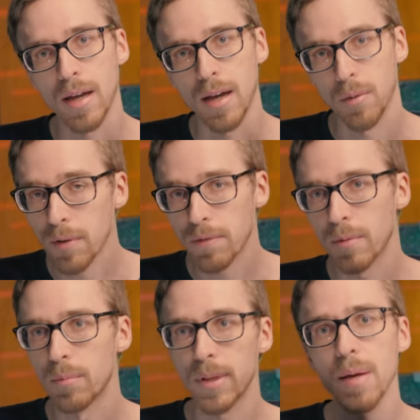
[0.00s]

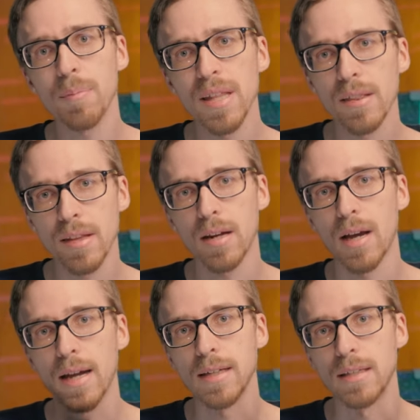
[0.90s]
However, with that being said,
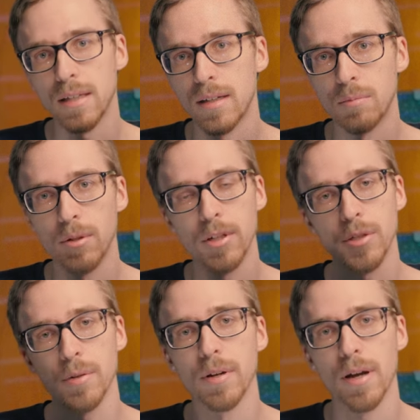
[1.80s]
I did want to
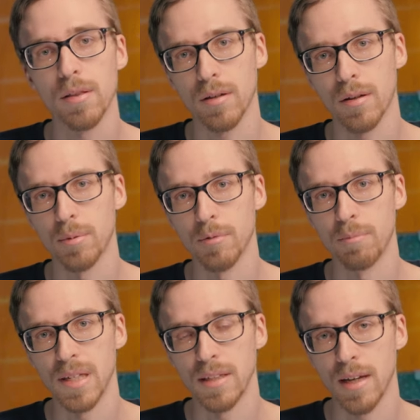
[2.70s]
show you guys a couple of
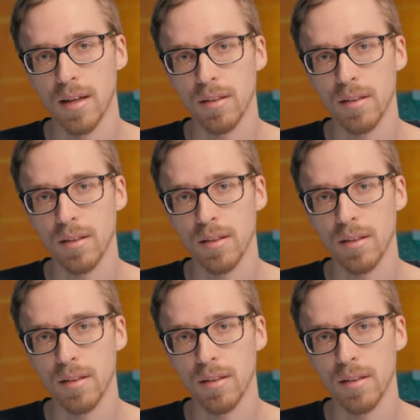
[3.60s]
BTS